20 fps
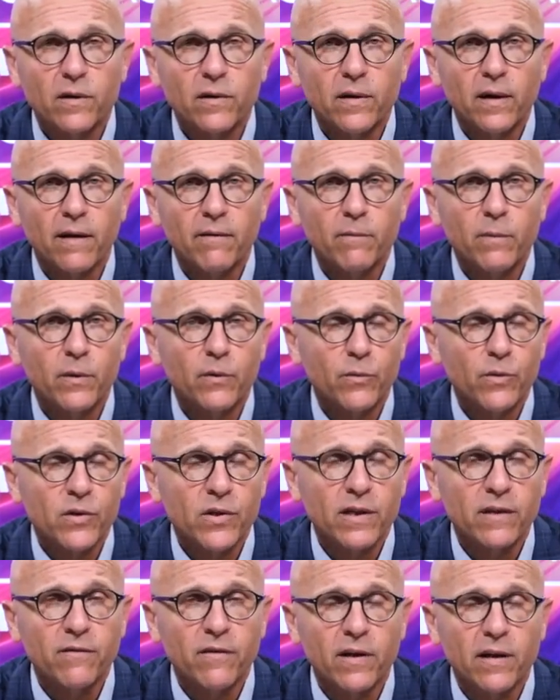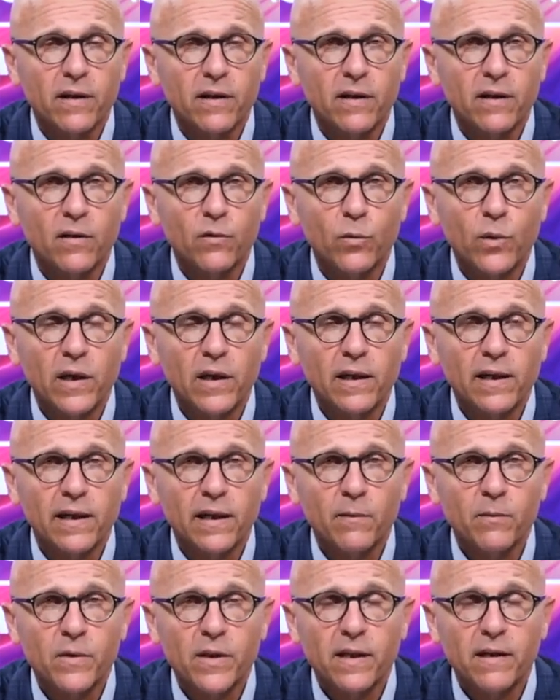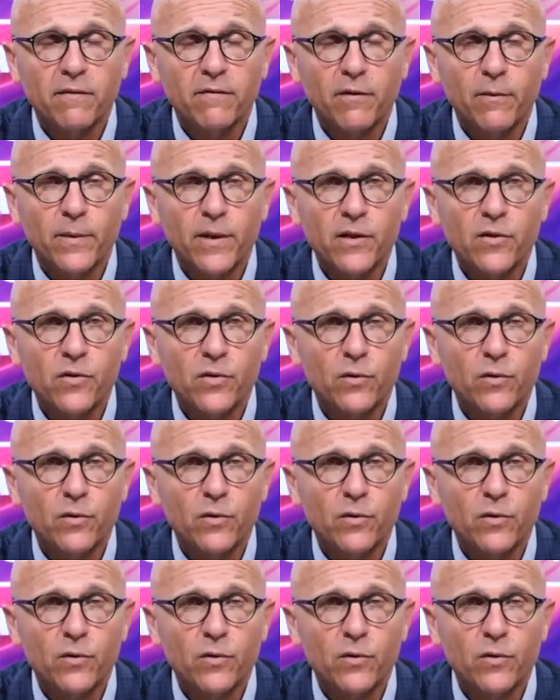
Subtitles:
have been receiving a weekly update from us,